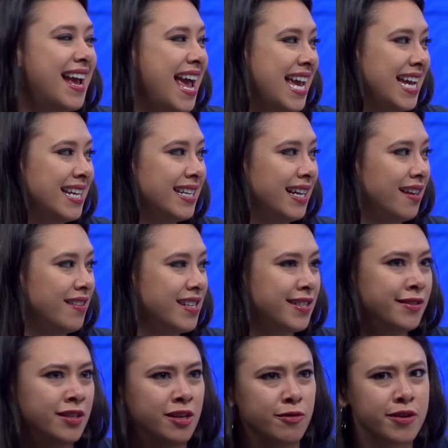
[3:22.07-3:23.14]
and uh,
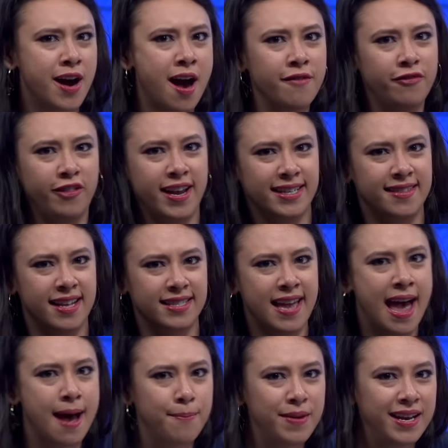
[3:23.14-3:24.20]
this new conflict guard,
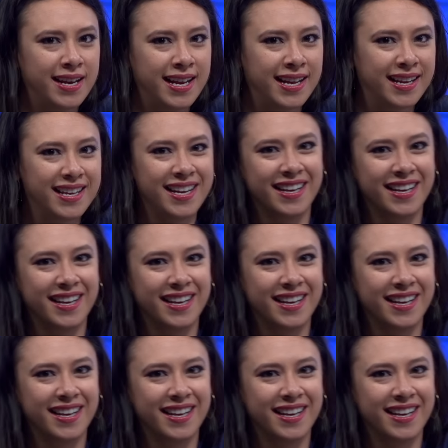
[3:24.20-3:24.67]
that's happening. Yeah.